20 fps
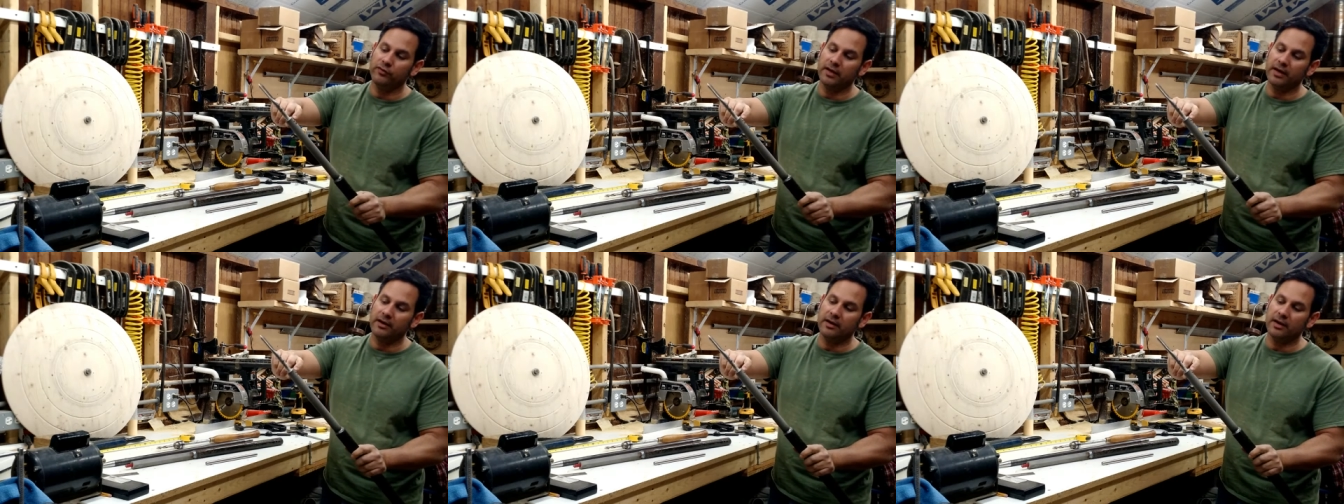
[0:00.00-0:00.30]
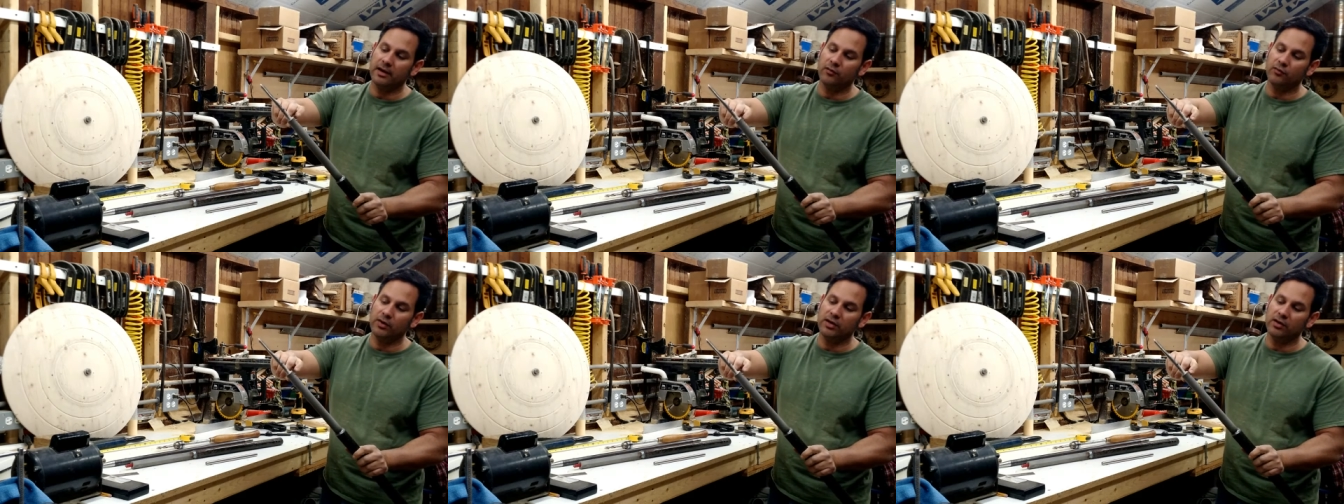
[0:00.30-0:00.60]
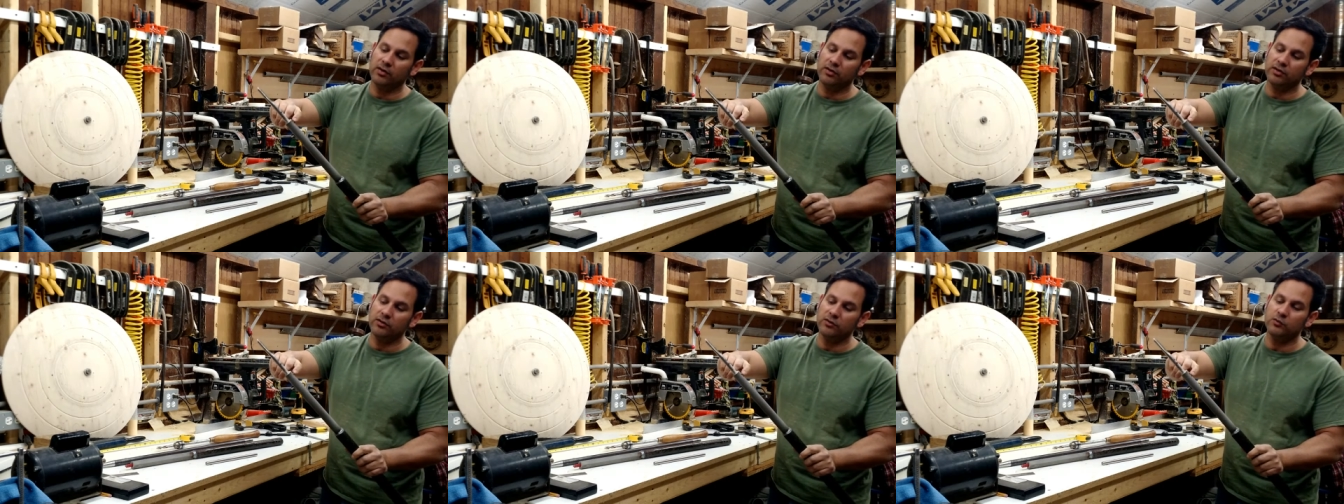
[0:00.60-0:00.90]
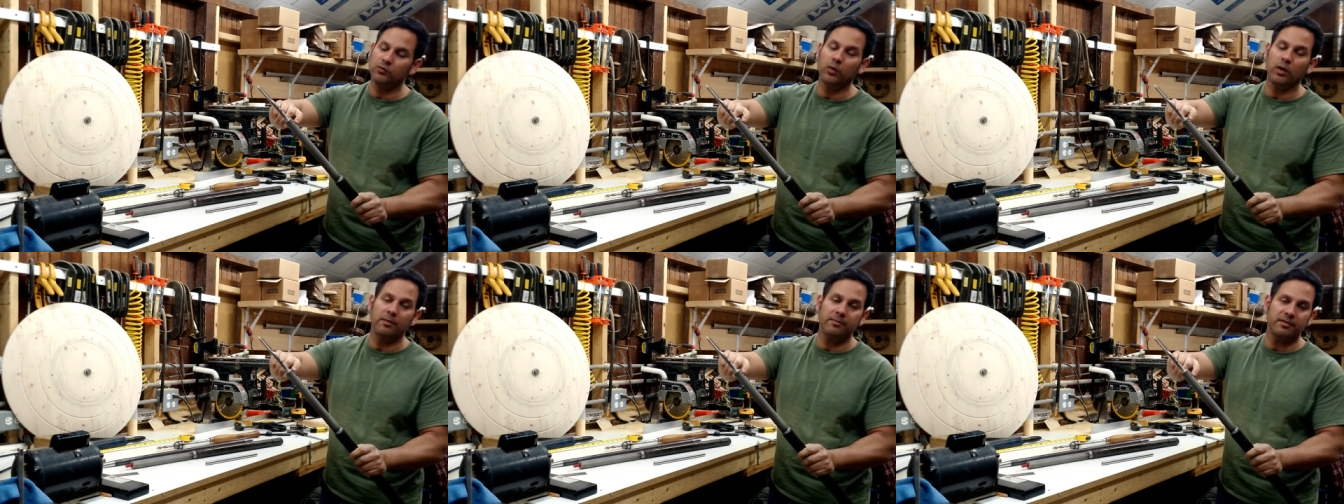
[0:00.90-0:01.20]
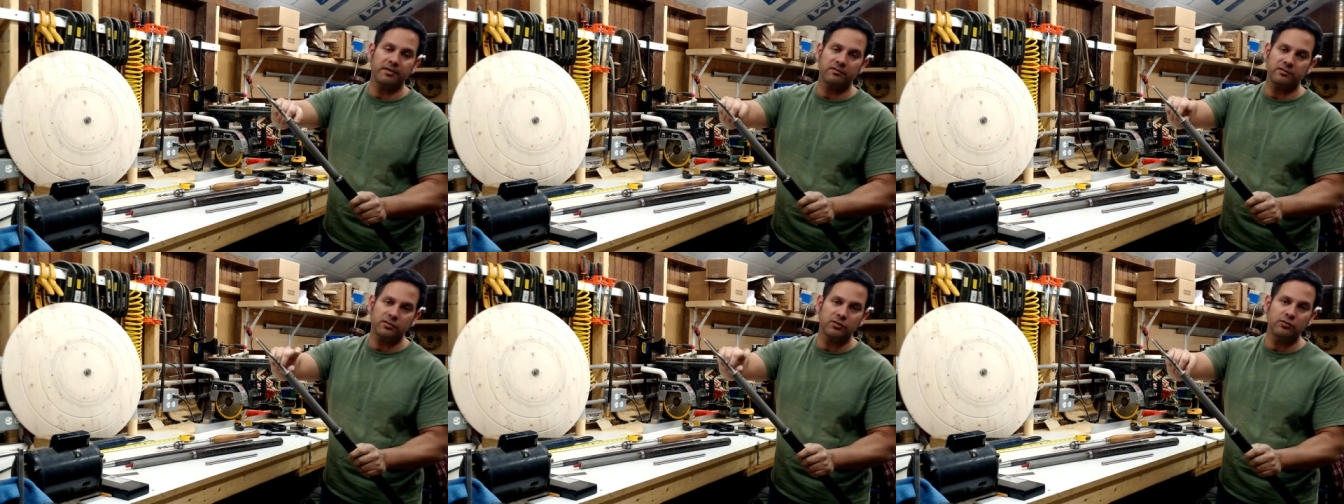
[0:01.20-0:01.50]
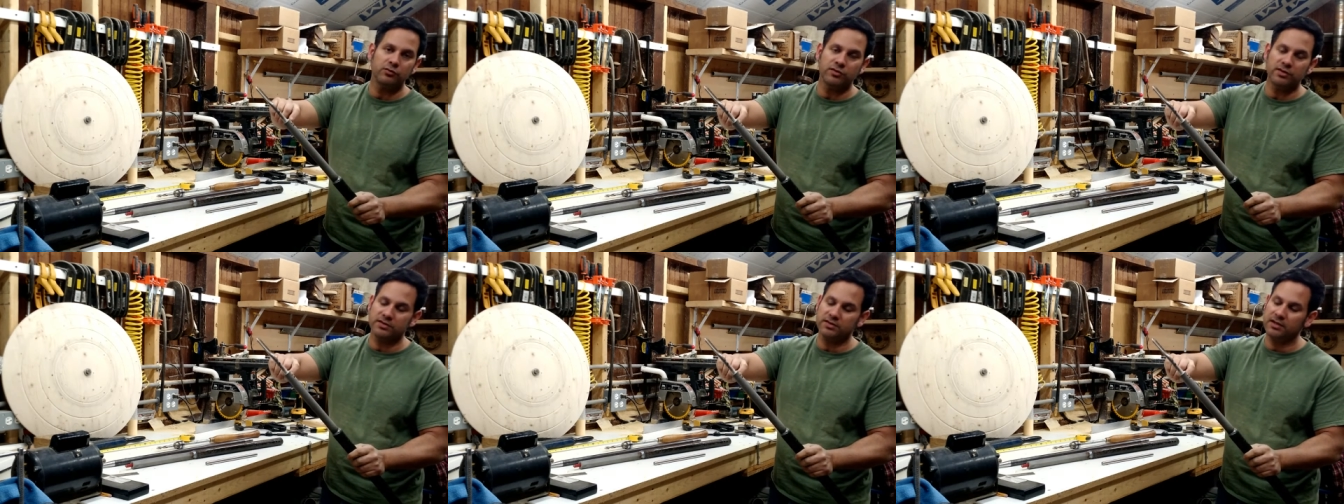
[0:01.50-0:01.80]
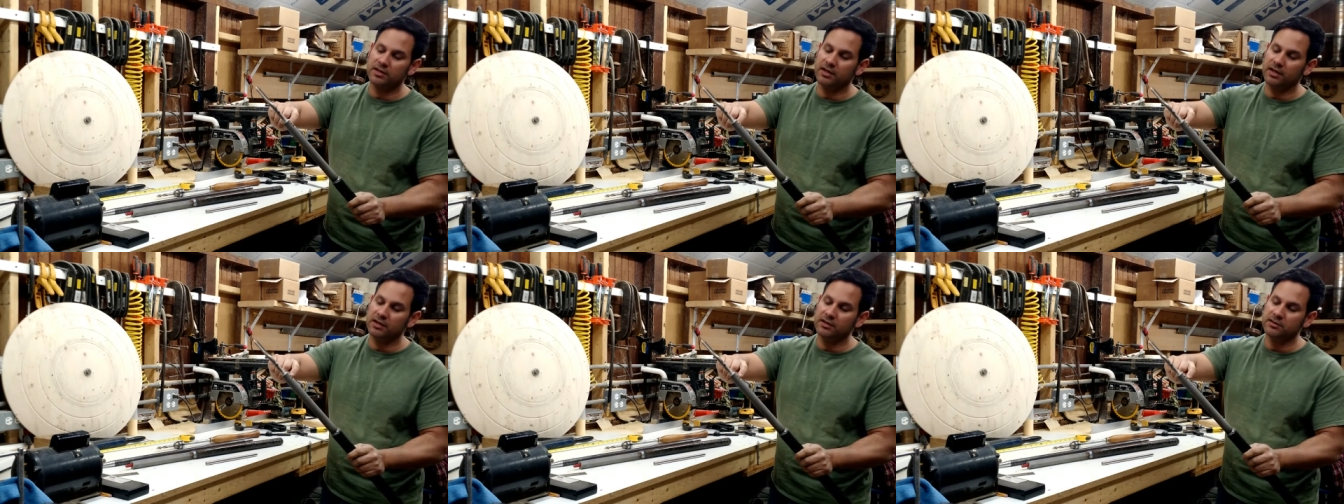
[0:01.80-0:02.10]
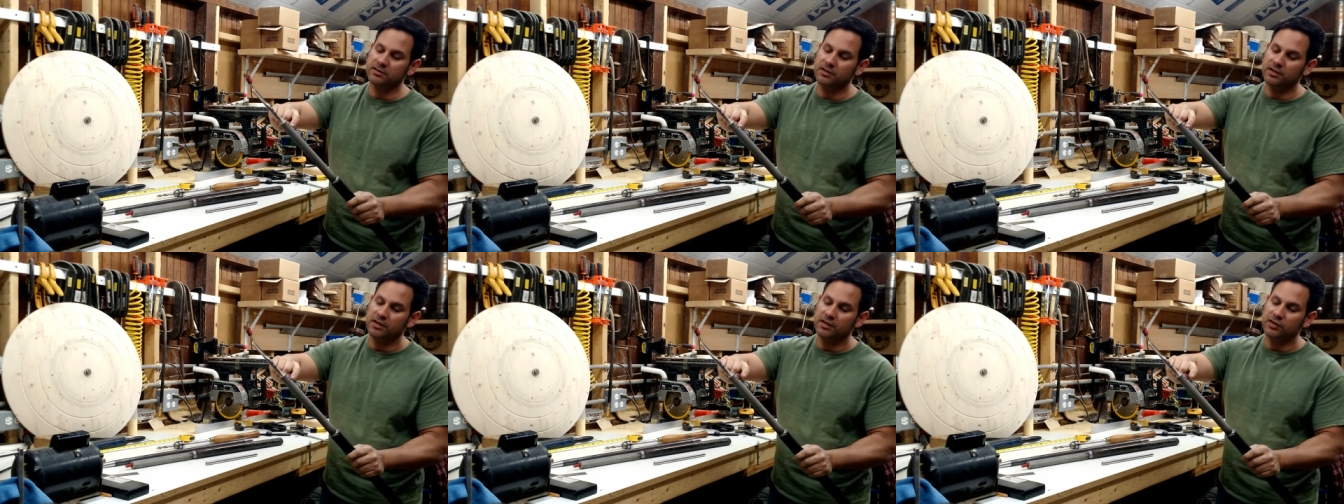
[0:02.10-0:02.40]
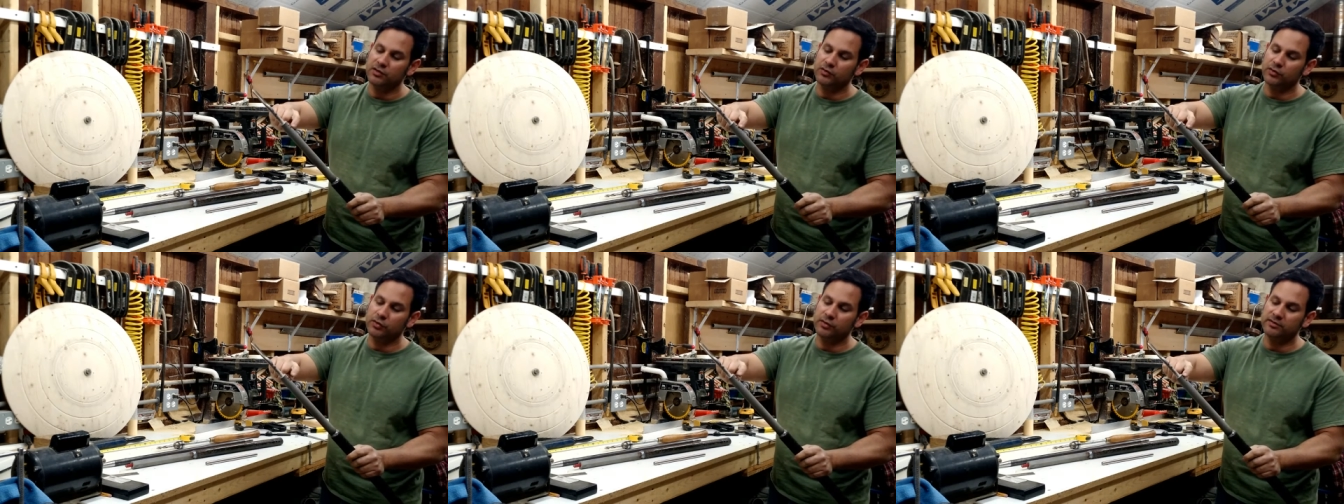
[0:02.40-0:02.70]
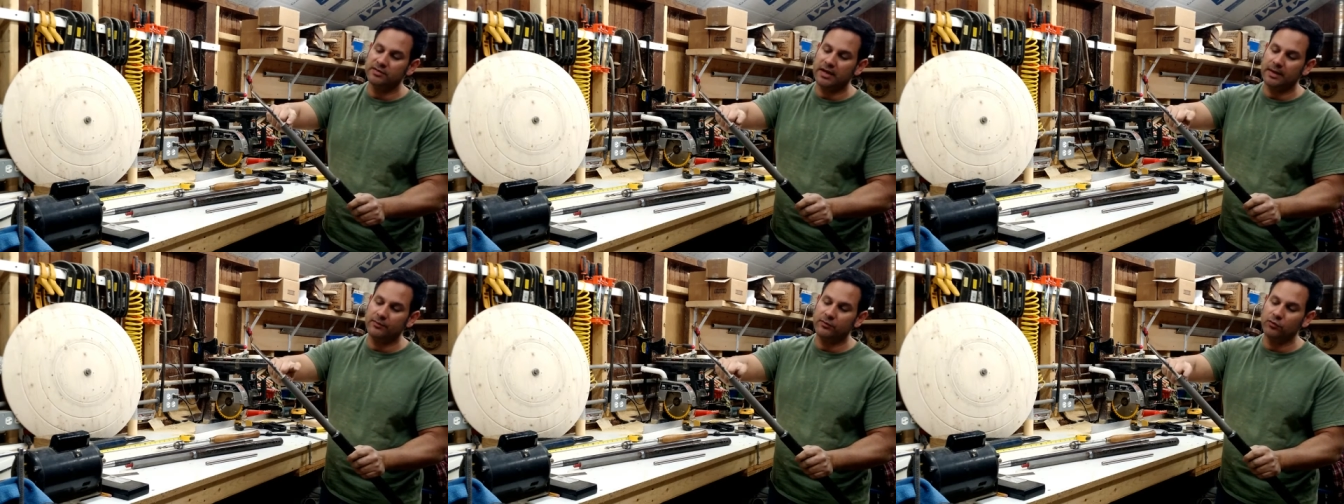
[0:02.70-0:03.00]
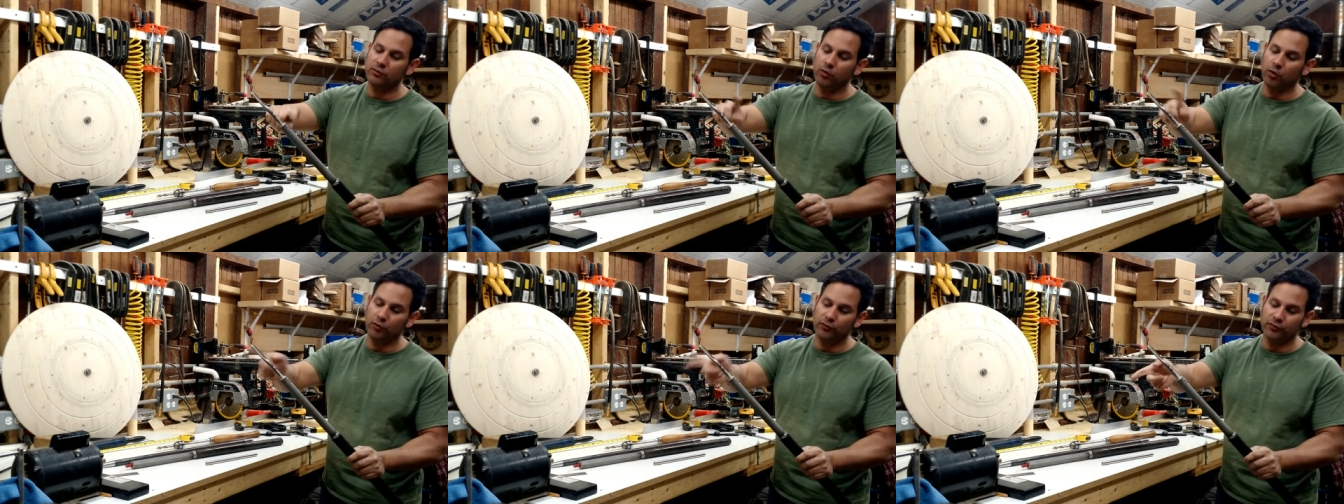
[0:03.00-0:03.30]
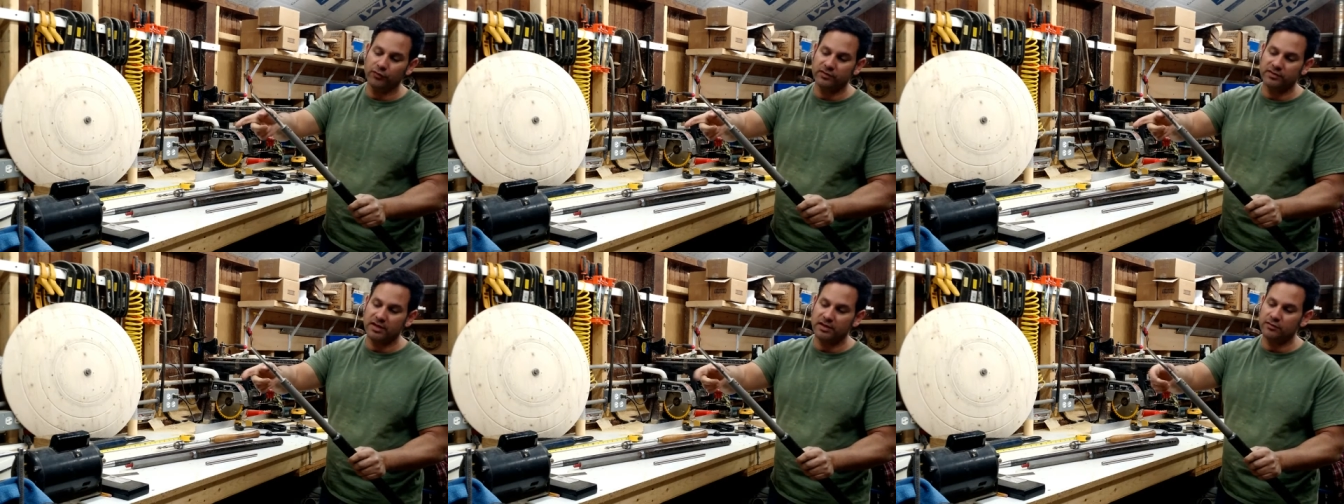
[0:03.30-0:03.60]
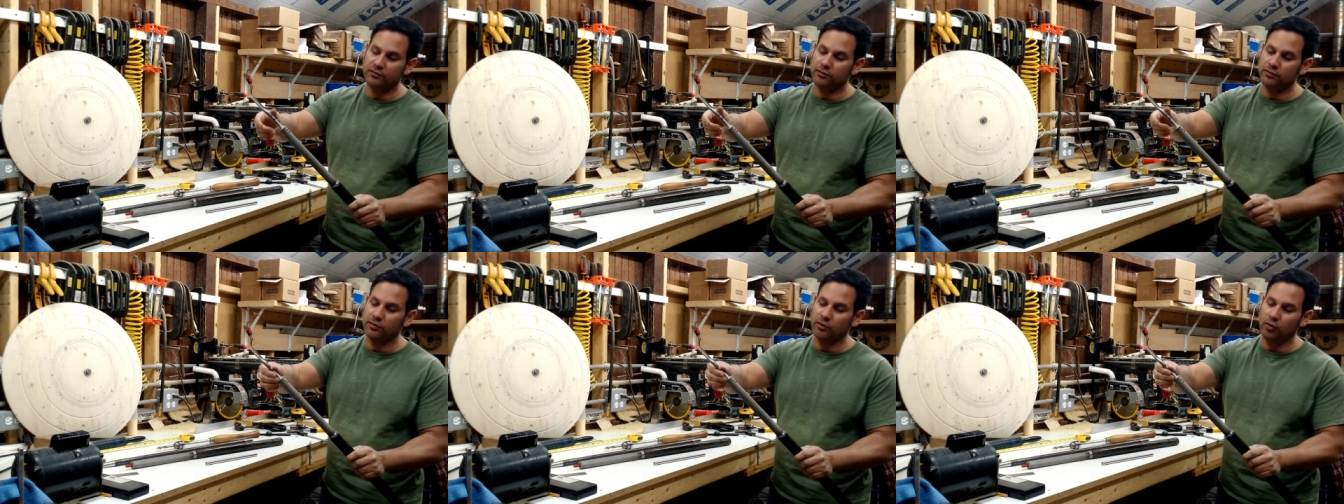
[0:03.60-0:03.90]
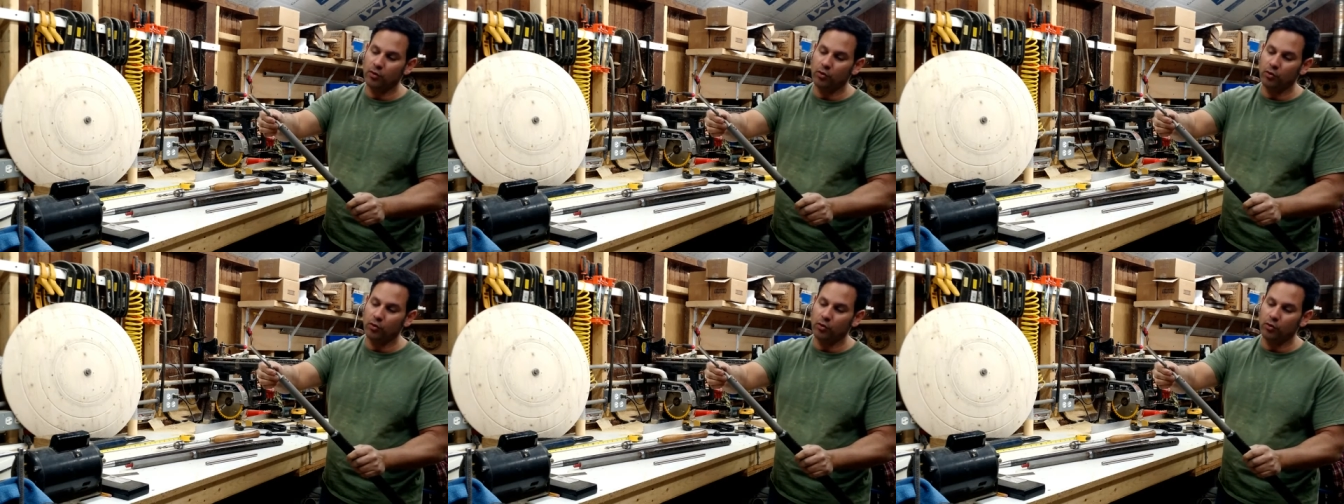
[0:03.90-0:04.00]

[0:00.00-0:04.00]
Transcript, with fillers: I really only used one, but two just in case. Drilled and tapped two holes for a set screw to